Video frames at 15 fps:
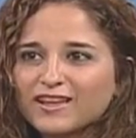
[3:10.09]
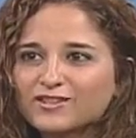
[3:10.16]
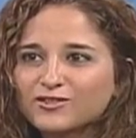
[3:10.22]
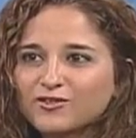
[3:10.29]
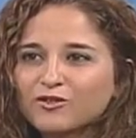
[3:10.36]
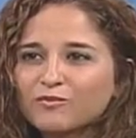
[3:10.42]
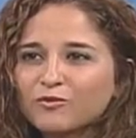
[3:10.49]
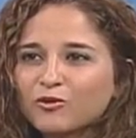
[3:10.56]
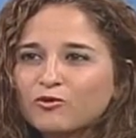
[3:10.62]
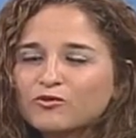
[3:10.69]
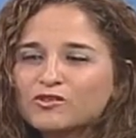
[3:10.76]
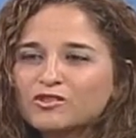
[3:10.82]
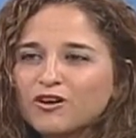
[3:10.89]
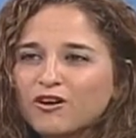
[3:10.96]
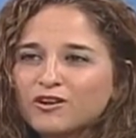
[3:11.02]
And so the
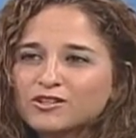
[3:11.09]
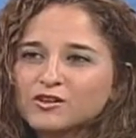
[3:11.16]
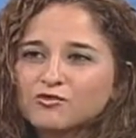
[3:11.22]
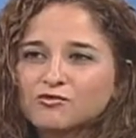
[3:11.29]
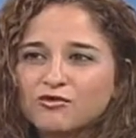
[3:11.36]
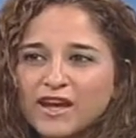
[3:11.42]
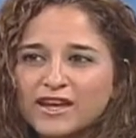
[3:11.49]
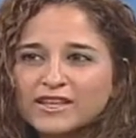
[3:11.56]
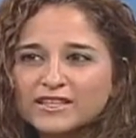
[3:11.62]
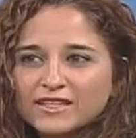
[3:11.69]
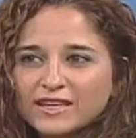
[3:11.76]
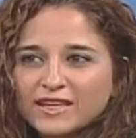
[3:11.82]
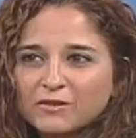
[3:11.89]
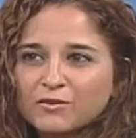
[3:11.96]
bones aren't grinding,